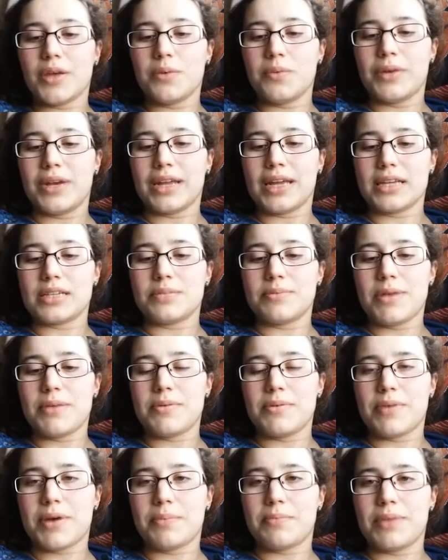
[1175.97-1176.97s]
when I get to maybe
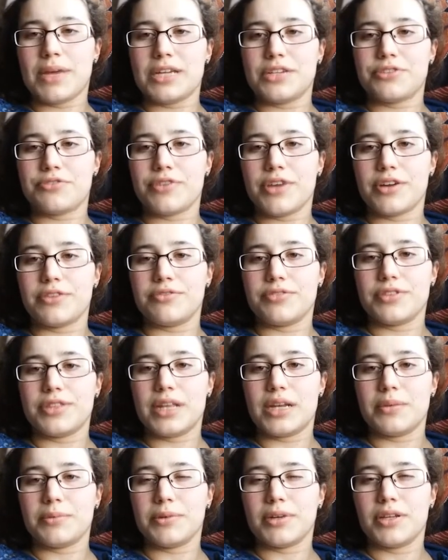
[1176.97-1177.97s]
about page 300,
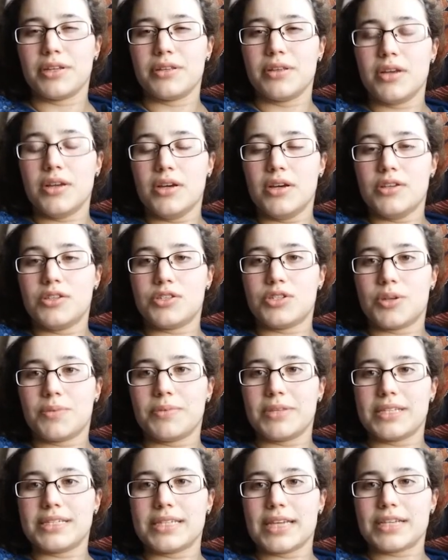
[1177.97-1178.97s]
then I'm going to stop
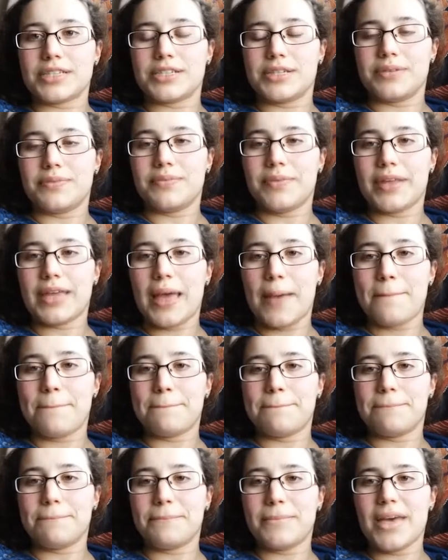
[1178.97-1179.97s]
this section. Okay,
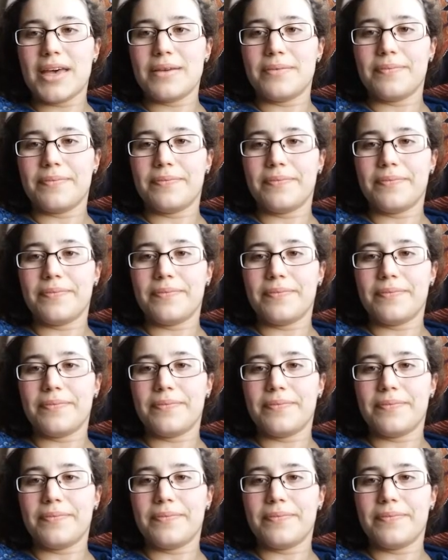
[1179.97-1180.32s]
bye.